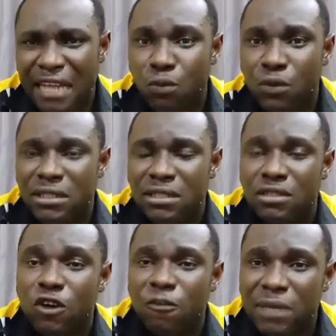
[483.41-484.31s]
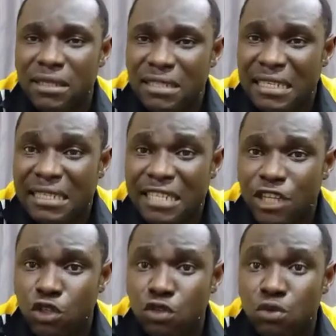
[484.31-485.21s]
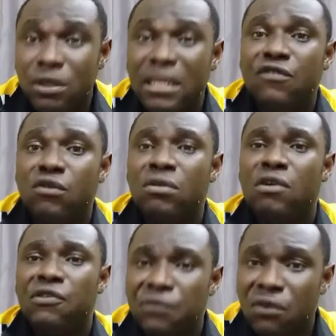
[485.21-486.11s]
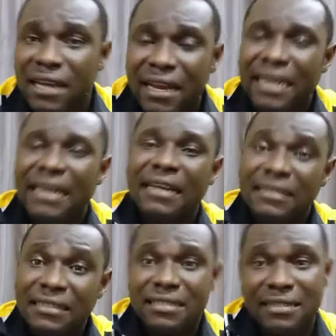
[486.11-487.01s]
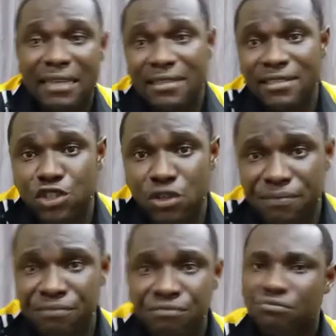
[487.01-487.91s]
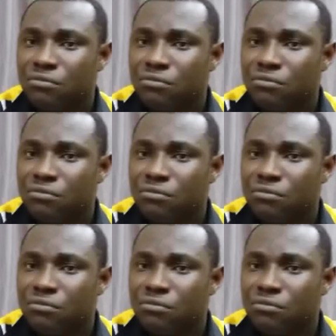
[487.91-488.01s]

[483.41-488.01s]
And with government intention to even further increase taxation,